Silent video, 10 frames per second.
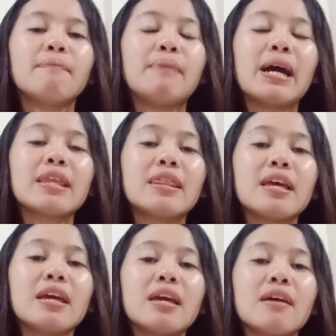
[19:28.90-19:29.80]
by
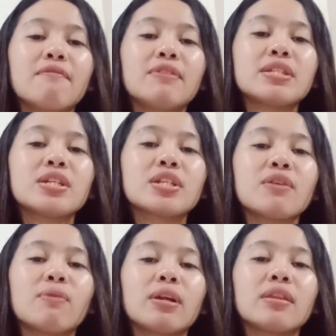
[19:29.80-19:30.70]
the
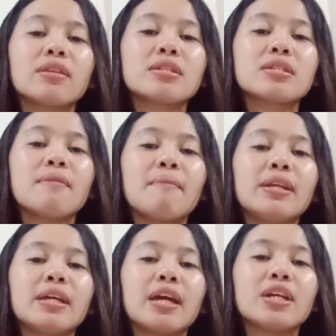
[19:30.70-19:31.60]
physician 1 and this is the
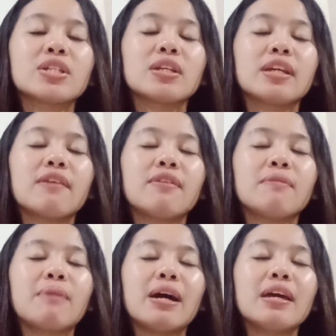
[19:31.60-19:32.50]
medication
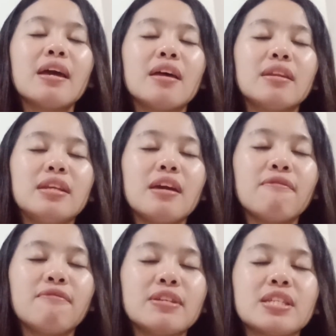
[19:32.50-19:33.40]
given by
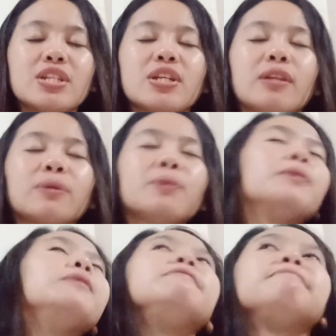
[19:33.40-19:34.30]
the physician 2.